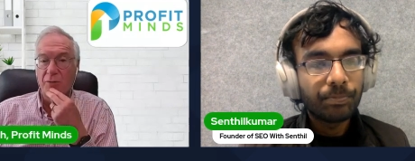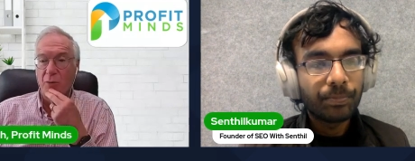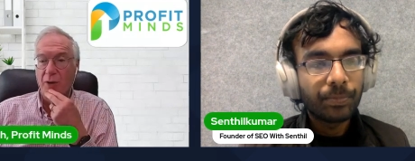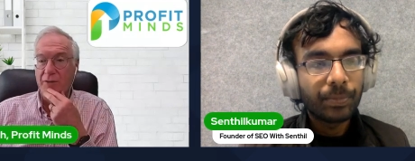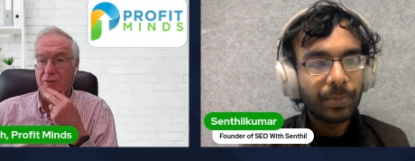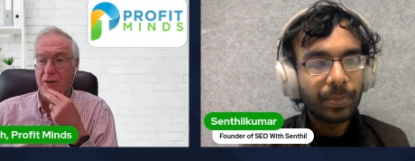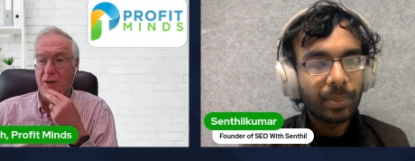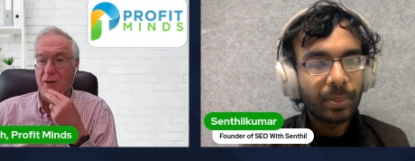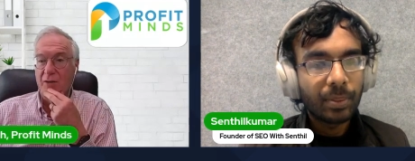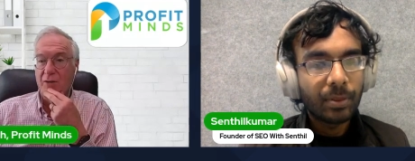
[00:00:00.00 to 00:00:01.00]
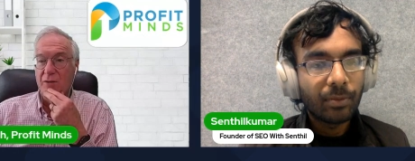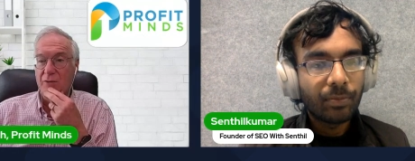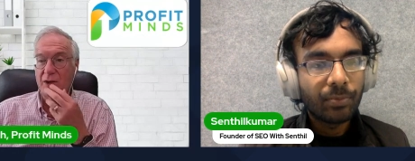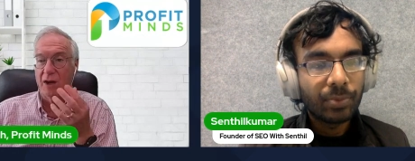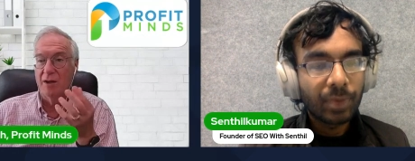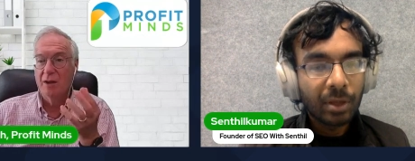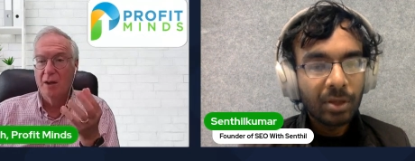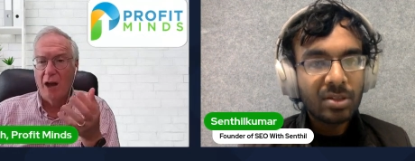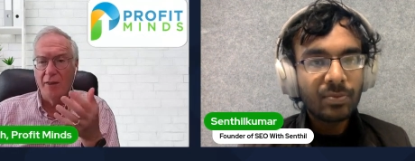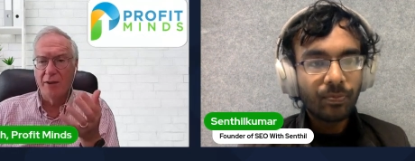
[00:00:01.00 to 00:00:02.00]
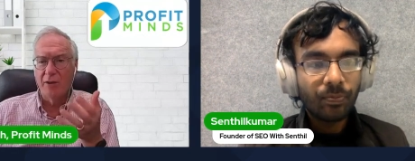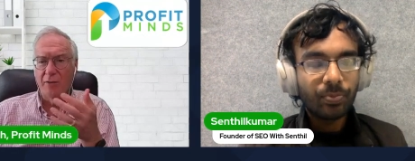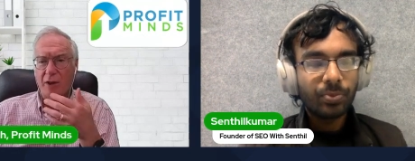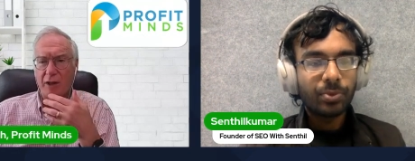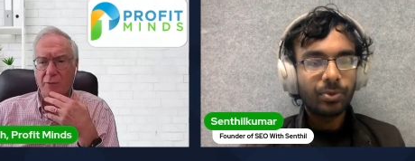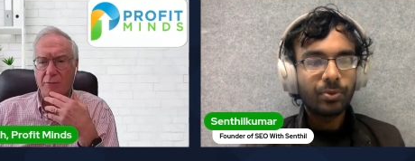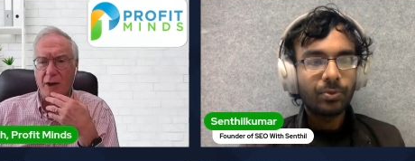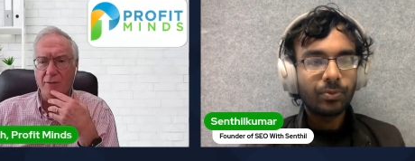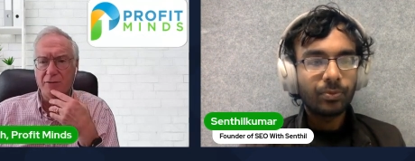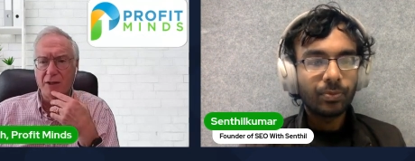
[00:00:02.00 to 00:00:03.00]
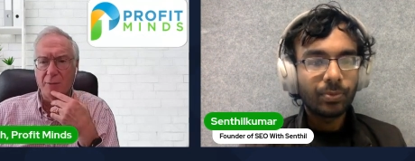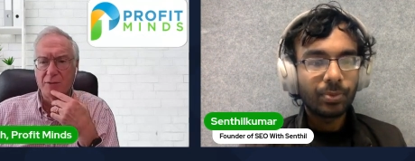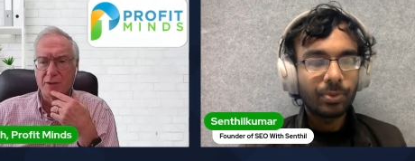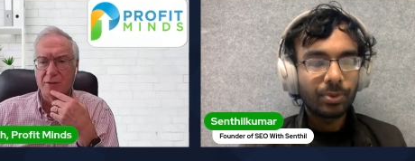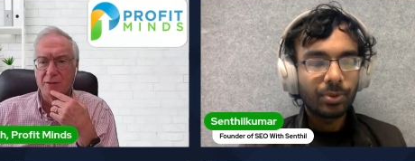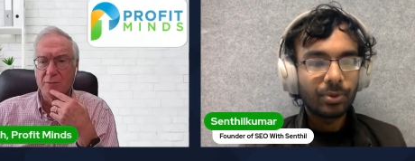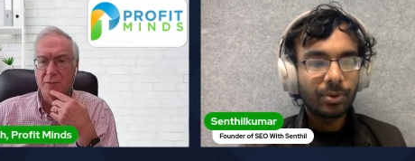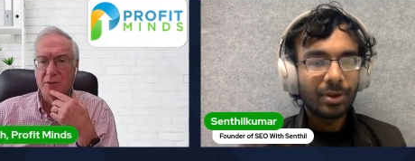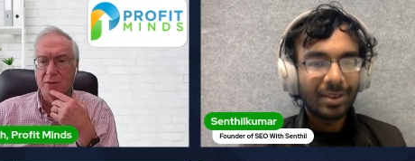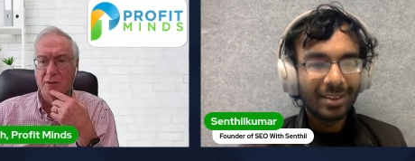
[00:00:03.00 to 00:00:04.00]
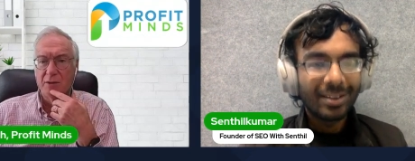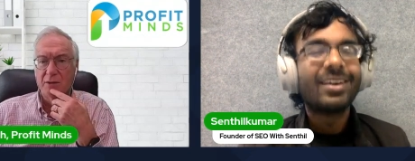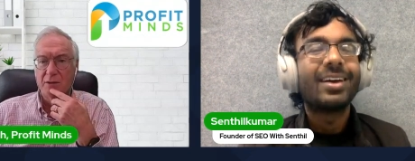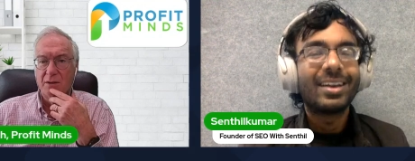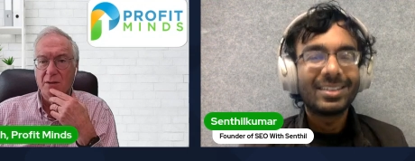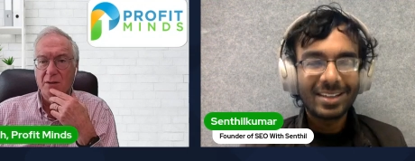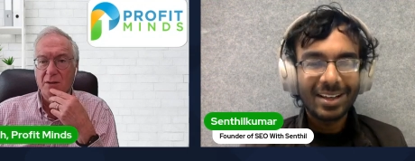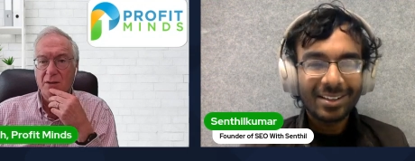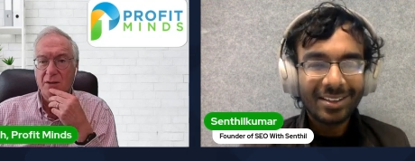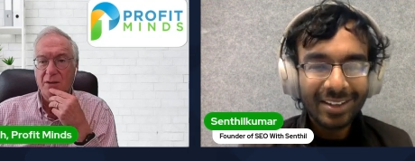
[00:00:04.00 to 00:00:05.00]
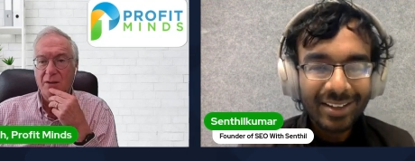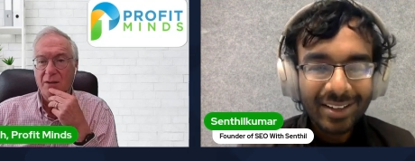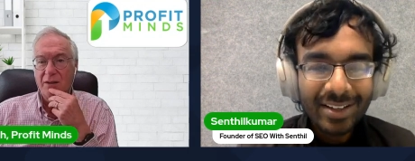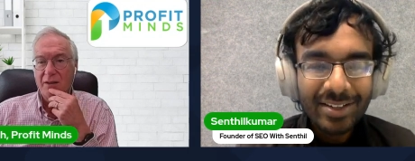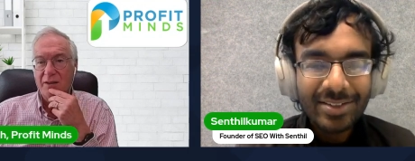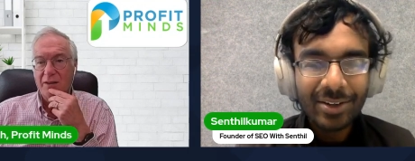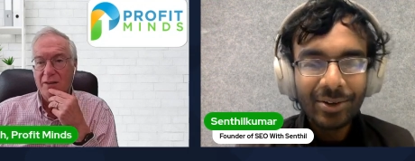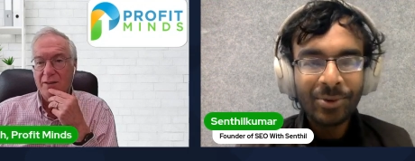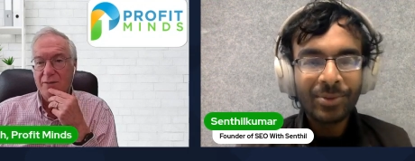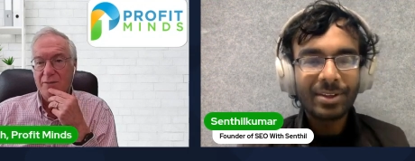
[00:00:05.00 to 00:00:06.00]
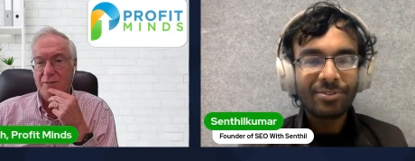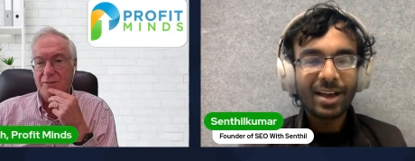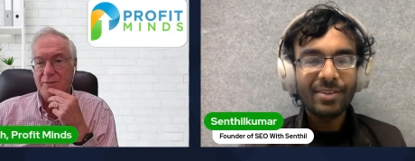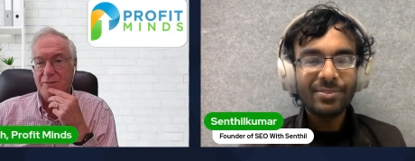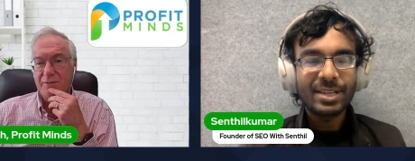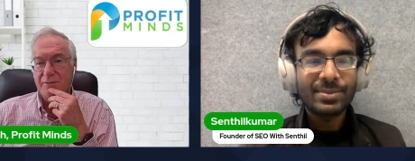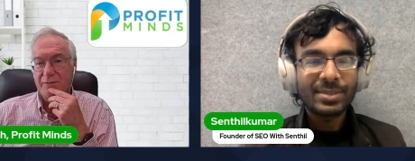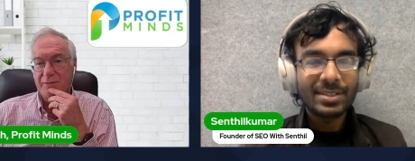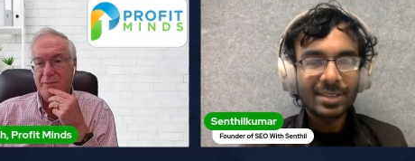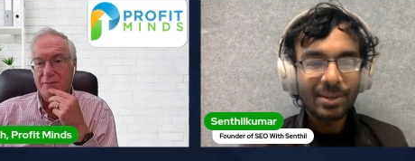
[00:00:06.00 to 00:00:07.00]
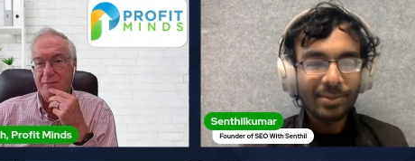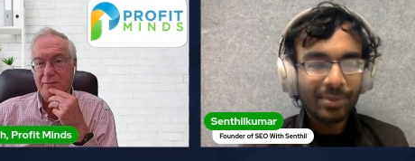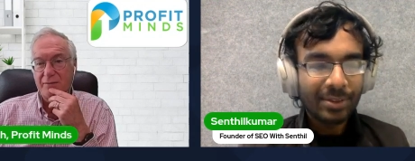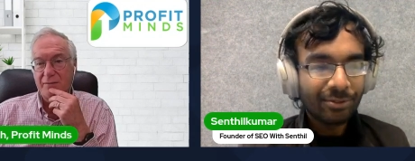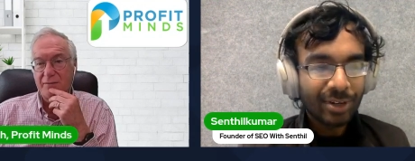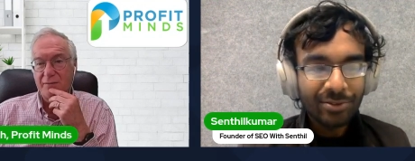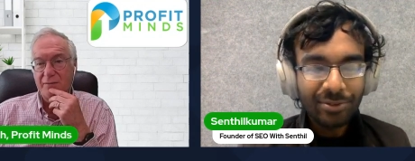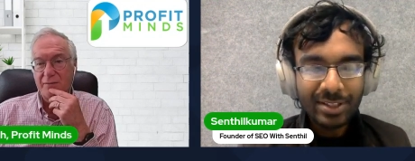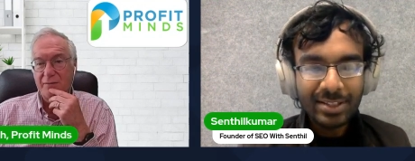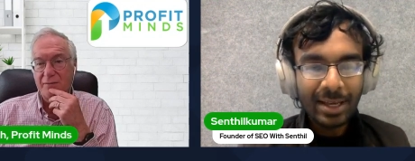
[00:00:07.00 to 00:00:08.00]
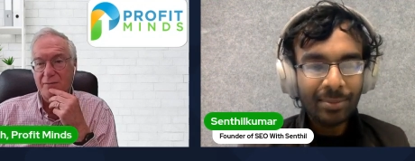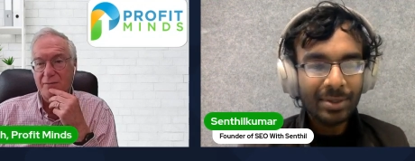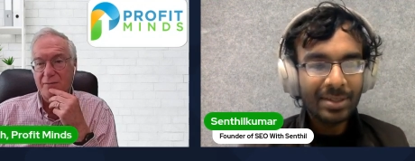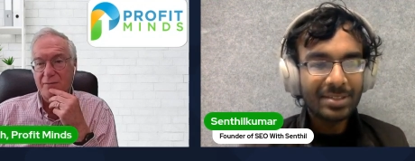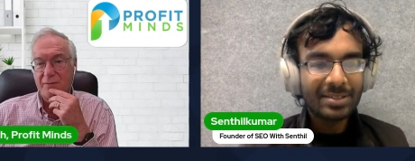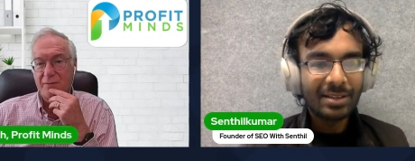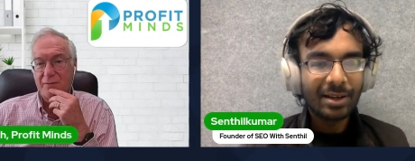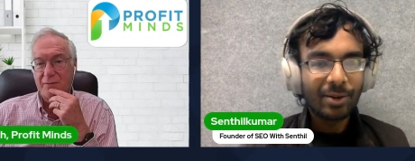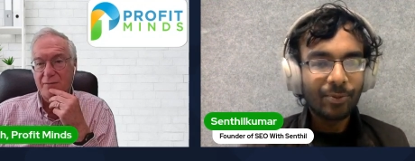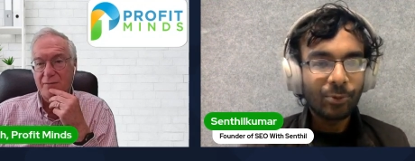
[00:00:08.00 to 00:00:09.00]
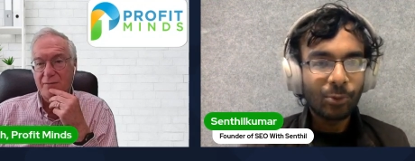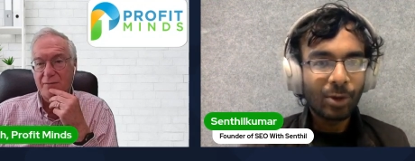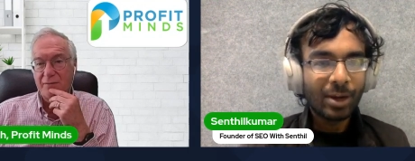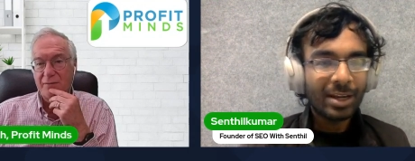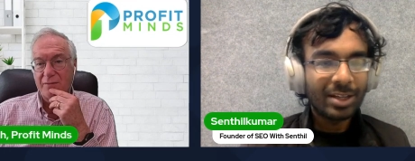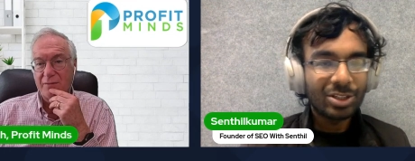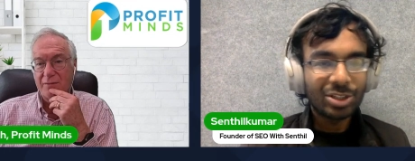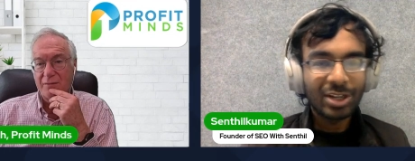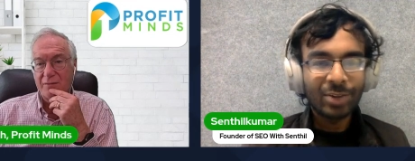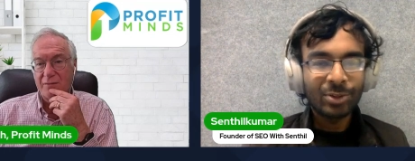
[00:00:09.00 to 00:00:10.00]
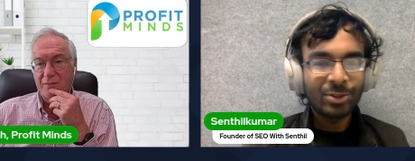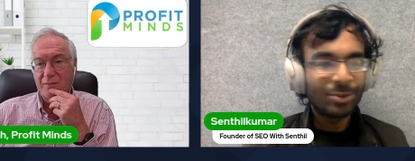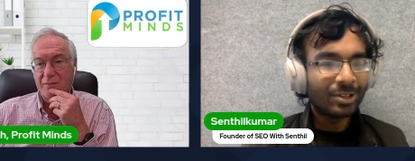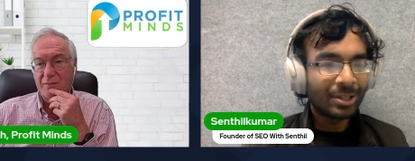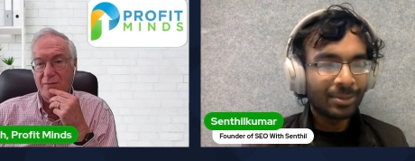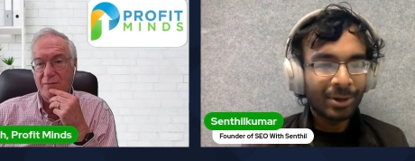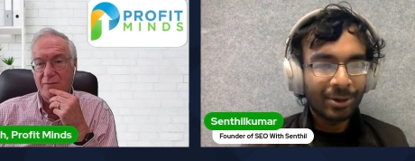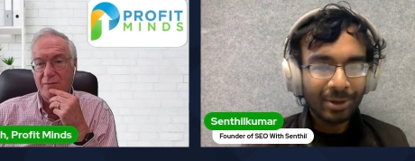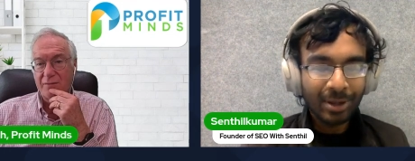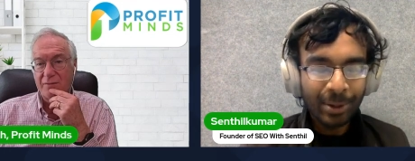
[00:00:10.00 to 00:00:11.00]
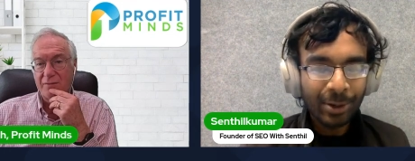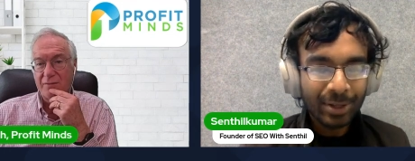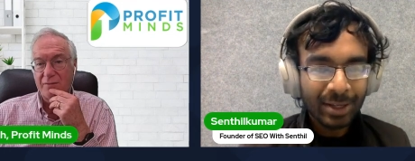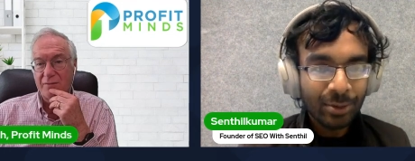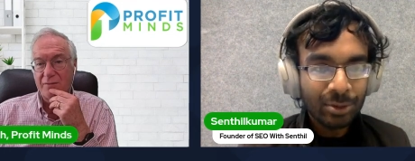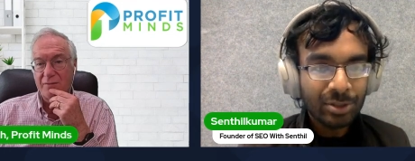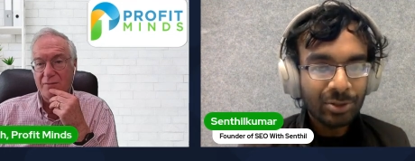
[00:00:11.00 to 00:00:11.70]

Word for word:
Speaker 1: SEO? I think you have like a 5-step system. Exactly.
Speaker 2: So the 5-step system, the very first step is what I shared with you a little about here,